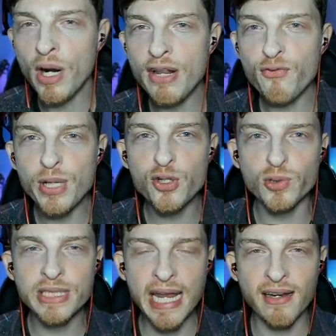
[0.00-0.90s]
what if we
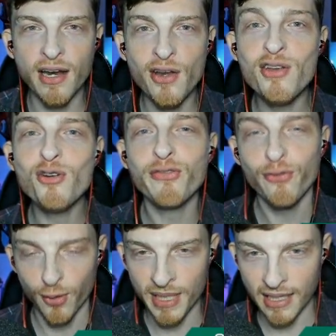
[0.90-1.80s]
create a new
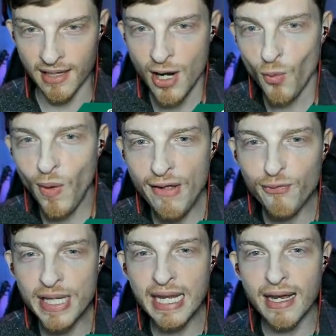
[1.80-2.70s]
formula? What if
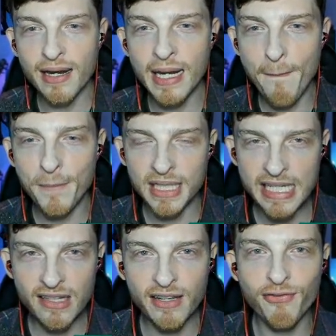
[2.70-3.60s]
we
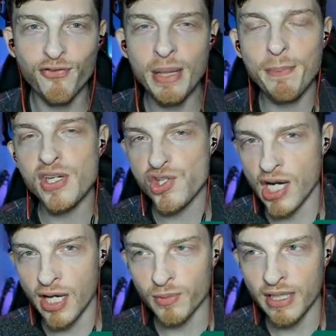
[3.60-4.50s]
completely flip a
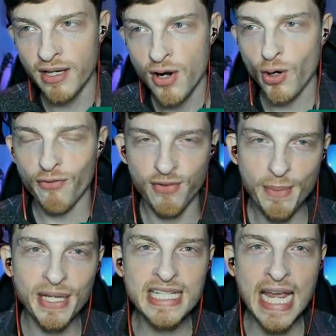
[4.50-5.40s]
genre or
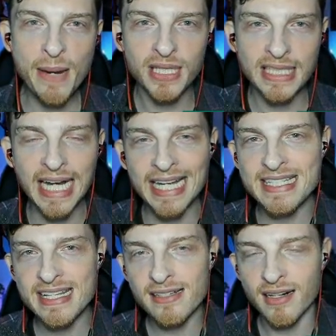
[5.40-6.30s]
flip a gameplay
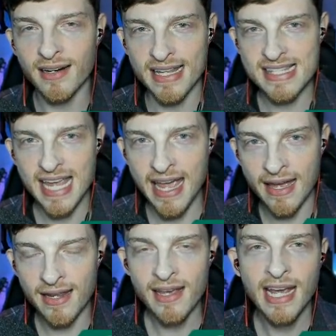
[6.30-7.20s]
idea on its
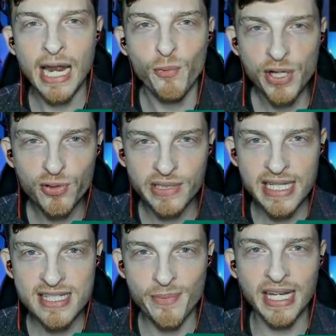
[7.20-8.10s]
head and we
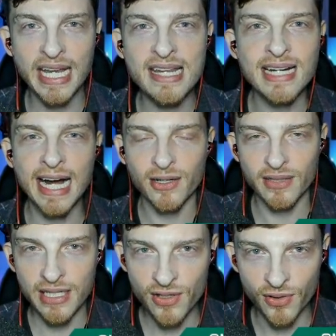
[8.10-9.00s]
create something
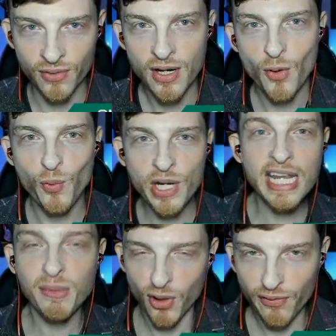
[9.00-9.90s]
entirely new? We
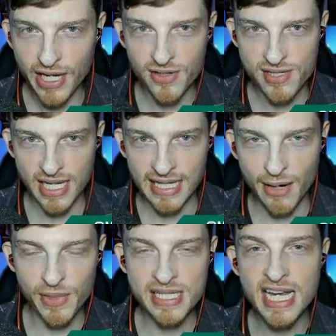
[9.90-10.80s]
need more figures like
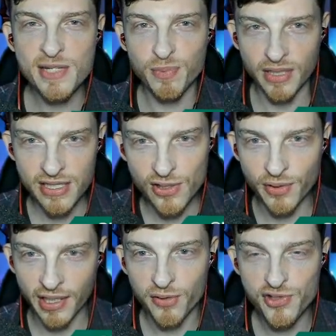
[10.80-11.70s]
that. We desperately do,
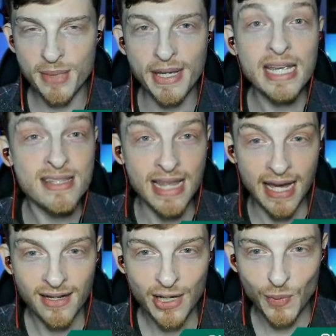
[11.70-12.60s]
and Kojima is
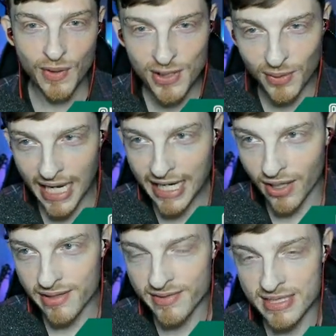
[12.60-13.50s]
that. Whether you like
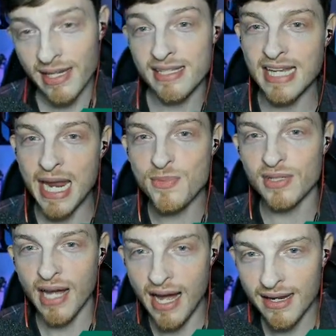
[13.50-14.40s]
all of his games
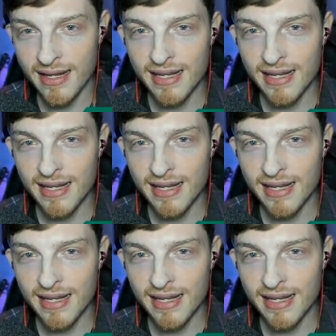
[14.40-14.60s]
or not,